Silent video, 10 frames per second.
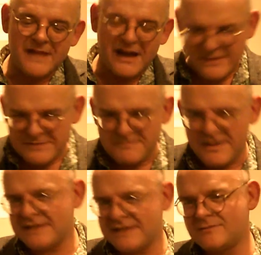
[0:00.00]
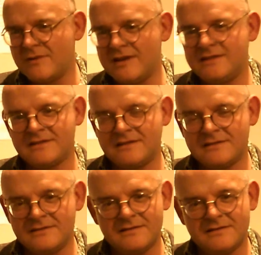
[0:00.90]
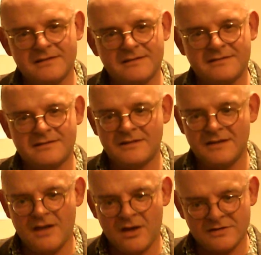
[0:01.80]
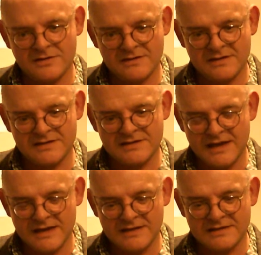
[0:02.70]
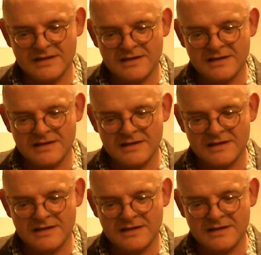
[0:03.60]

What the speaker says: I think the best way to answer this is